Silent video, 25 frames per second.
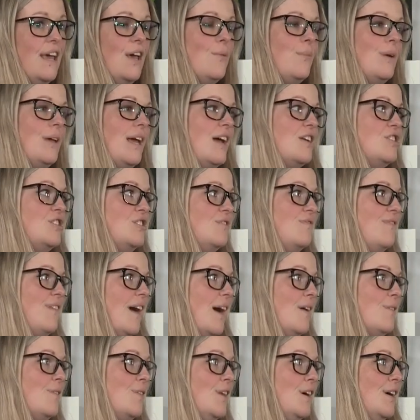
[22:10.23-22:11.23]
we actually
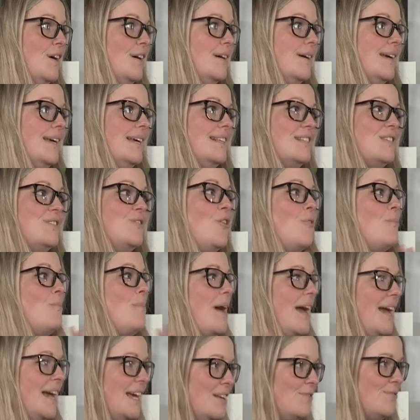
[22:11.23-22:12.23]
found that it's not
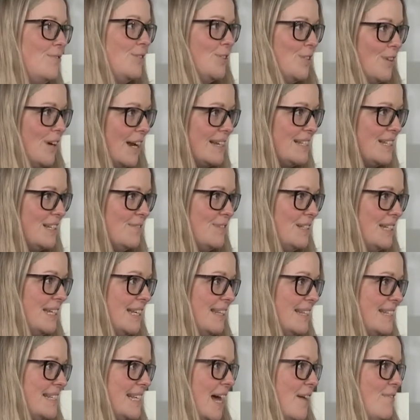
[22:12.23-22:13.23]
paid for activity
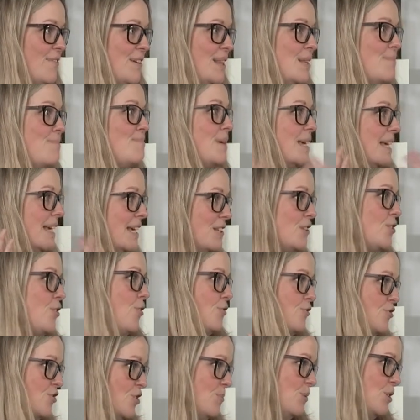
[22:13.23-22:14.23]
that's having the biggest
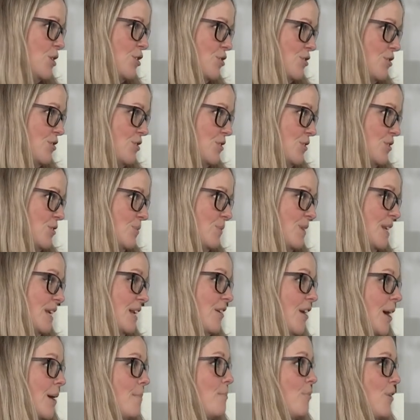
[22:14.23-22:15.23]
contribution to something
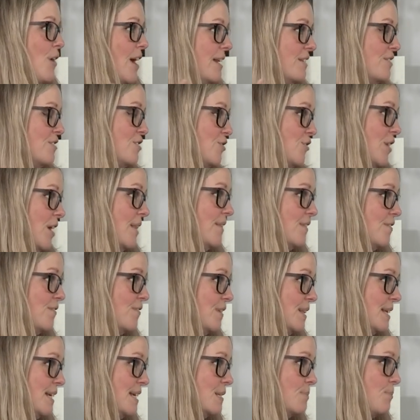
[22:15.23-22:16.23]
like brand strength
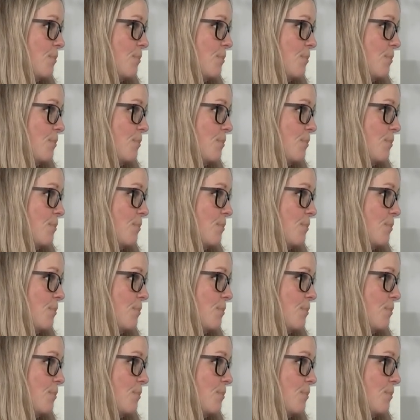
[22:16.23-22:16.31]
for these